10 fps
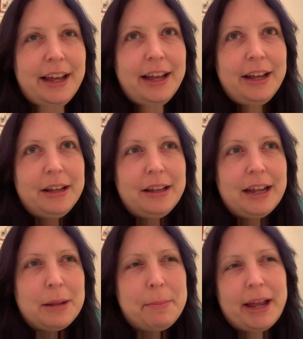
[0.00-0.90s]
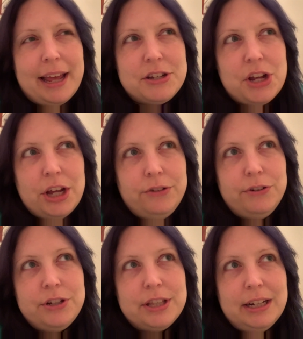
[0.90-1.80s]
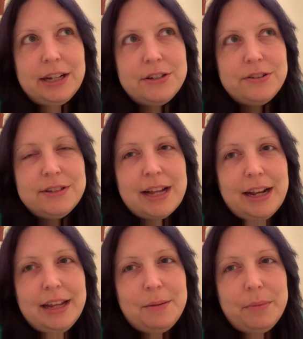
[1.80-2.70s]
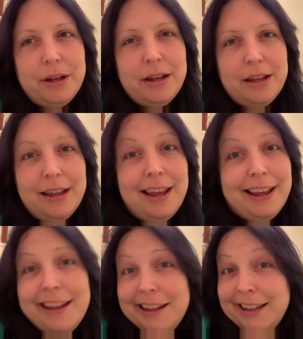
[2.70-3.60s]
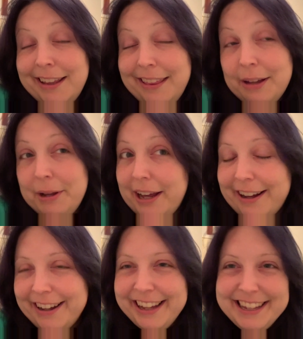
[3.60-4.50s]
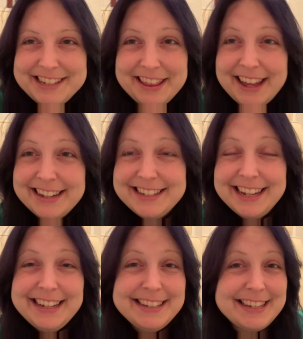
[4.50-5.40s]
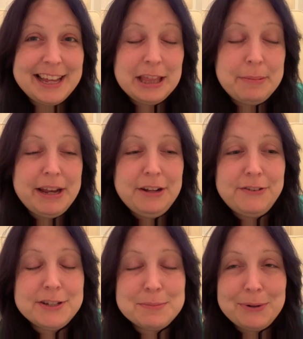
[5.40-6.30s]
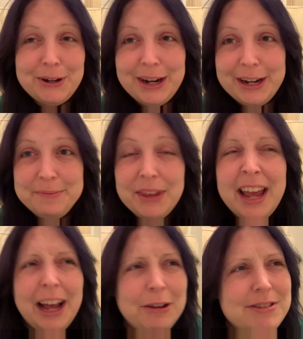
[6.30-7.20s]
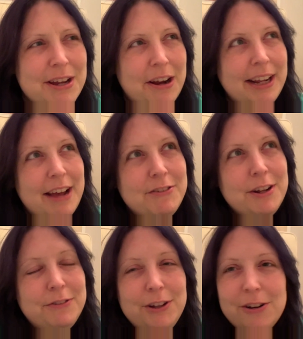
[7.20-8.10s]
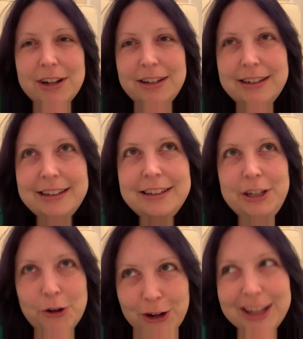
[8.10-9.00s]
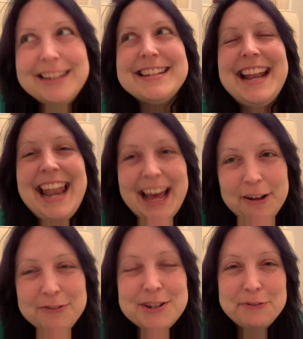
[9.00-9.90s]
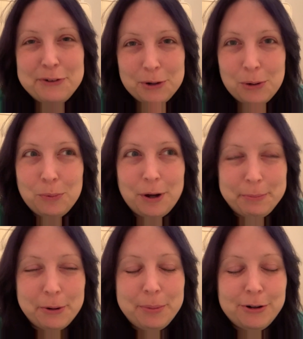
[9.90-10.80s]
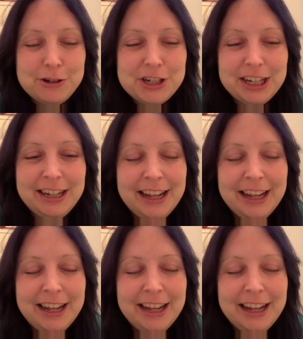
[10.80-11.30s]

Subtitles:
And I might add tofu to the lentil salad, but there we are. So that is the menu for tomorrow. I also only have enough yogurt left for one more portion.